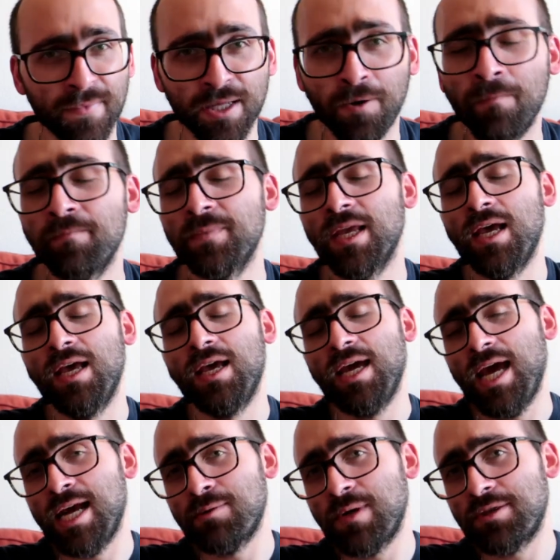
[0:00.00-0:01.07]
So
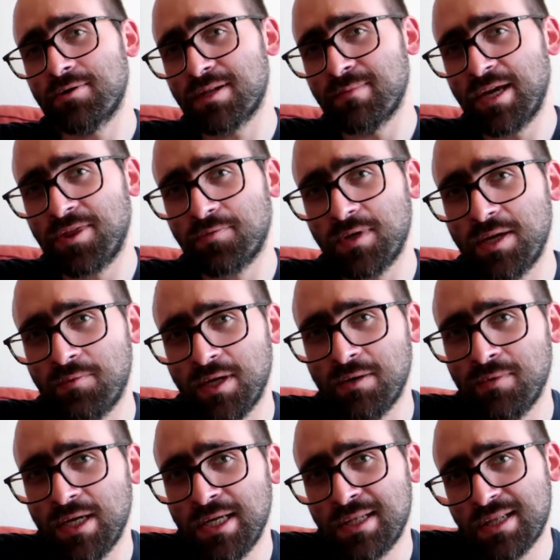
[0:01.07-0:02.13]
anyway, those are my three
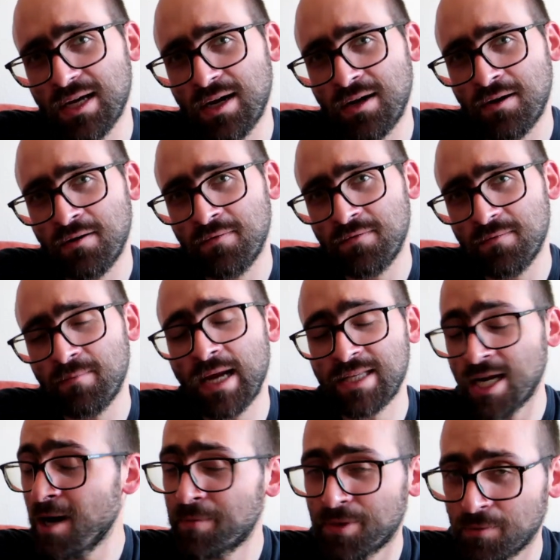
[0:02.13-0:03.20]
rereads of, my
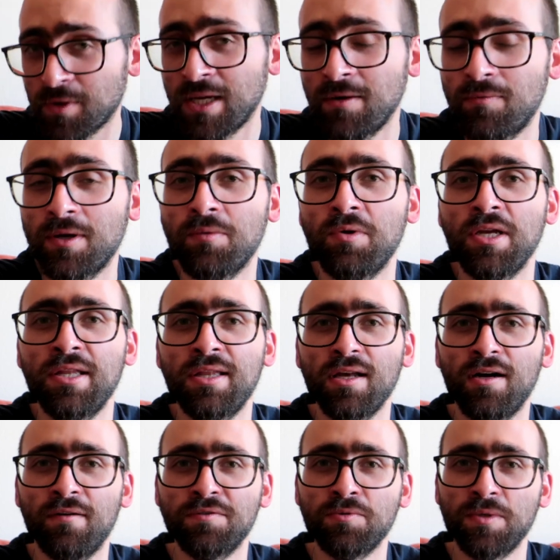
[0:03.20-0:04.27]
top three rereads
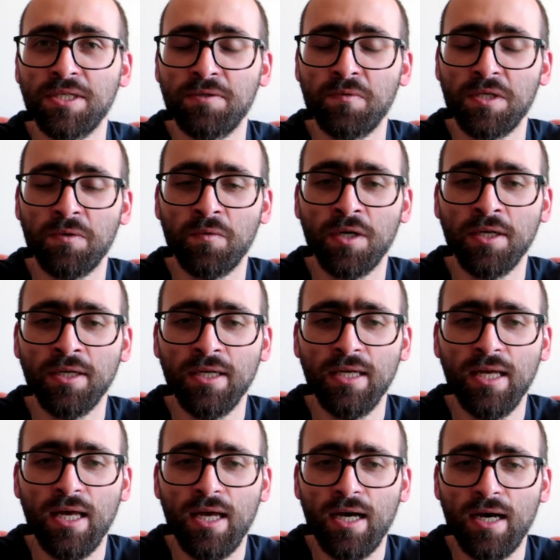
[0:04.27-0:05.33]
of 2021.
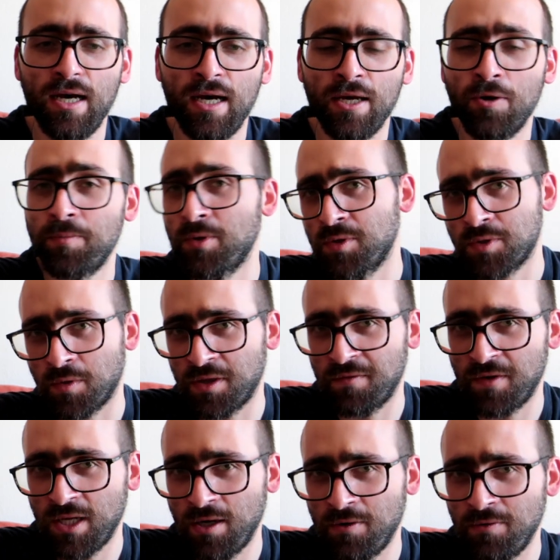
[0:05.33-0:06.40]
I hope you enjoyed
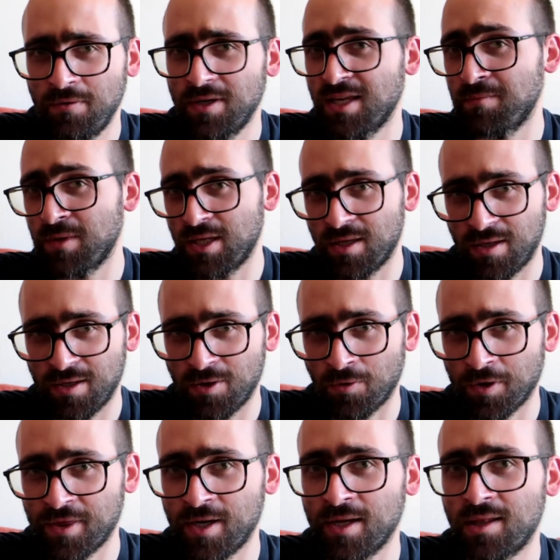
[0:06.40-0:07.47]
the video. Give me
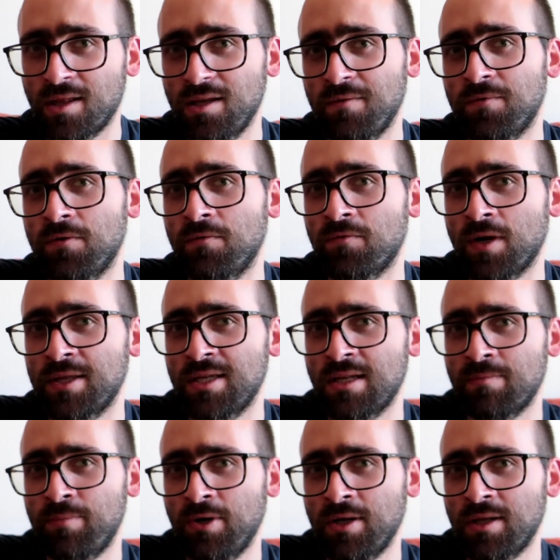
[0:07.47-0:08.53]
your thoughts if you've read
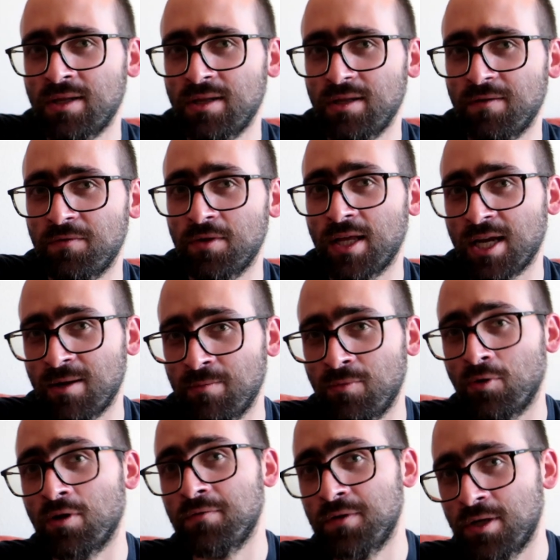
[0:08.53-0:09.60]
these books, if you like
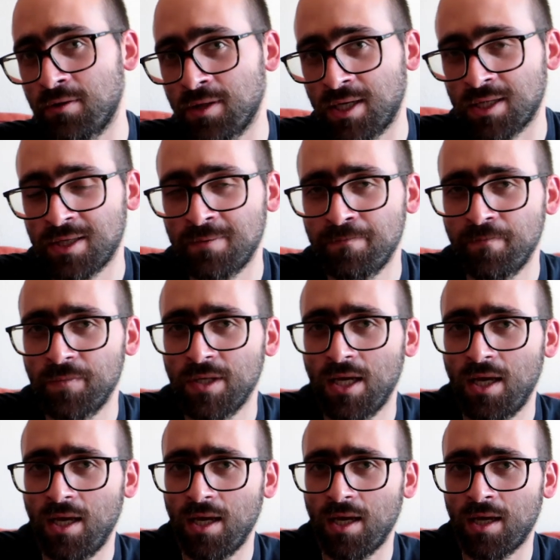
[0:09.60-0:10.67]
them or if you don't like them.
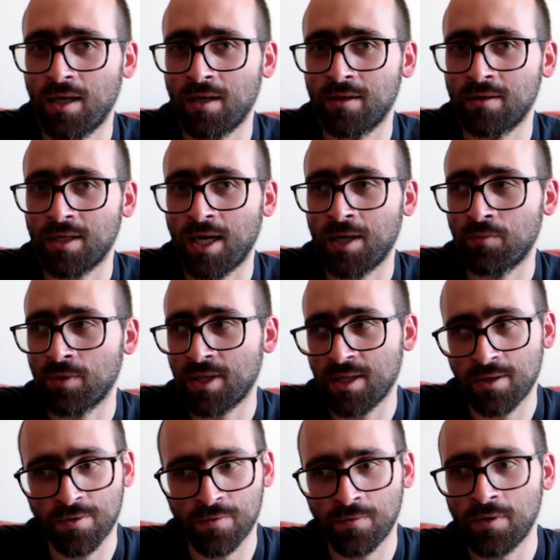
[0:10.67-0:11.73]
And I will
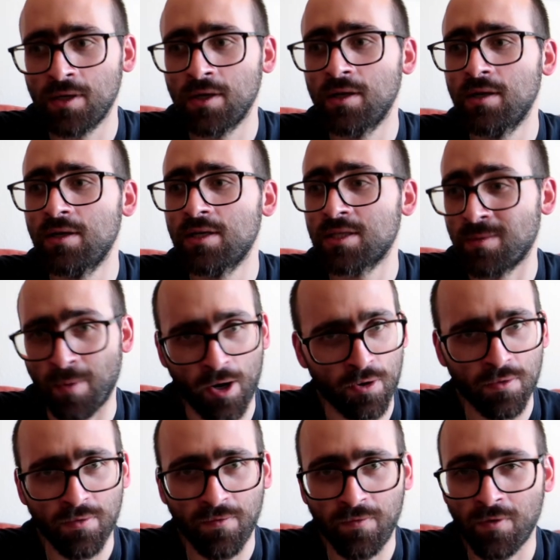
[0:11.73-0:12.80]
see you
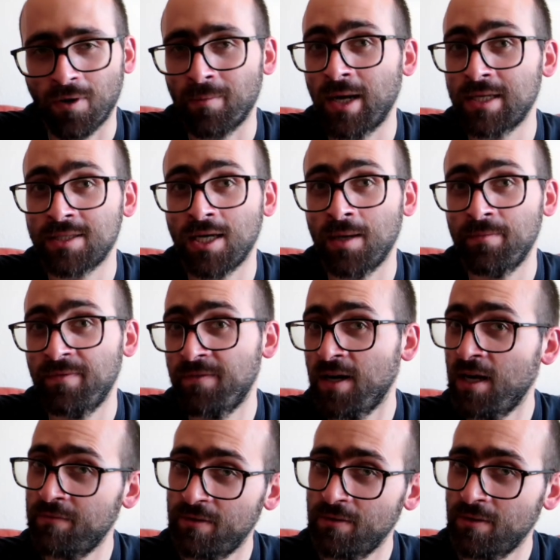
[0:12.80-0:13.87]
tomorrow for my top
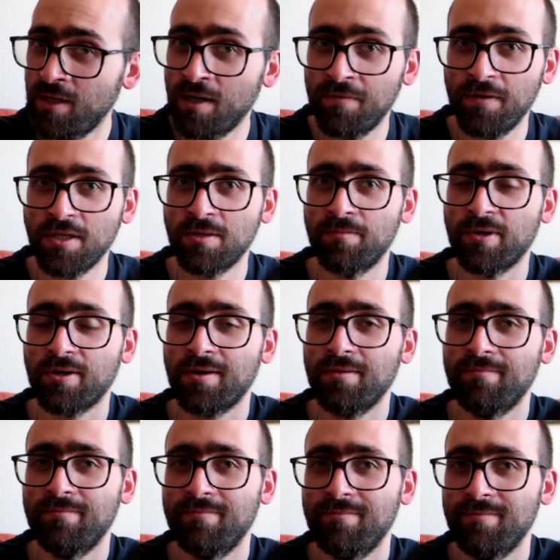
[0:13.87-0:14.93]
five nonfiction books.
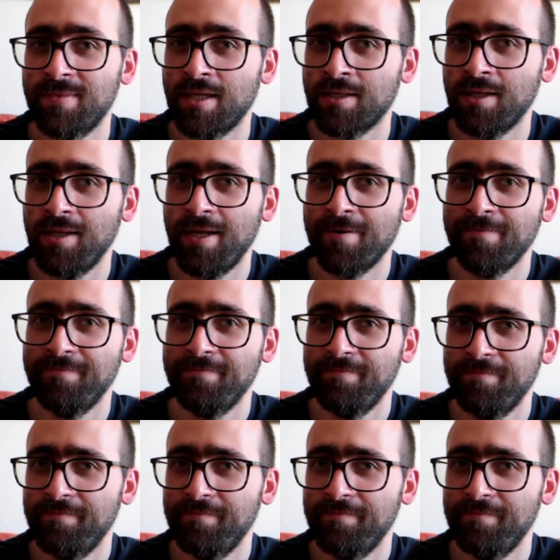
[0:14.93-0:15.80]
Talk to you later.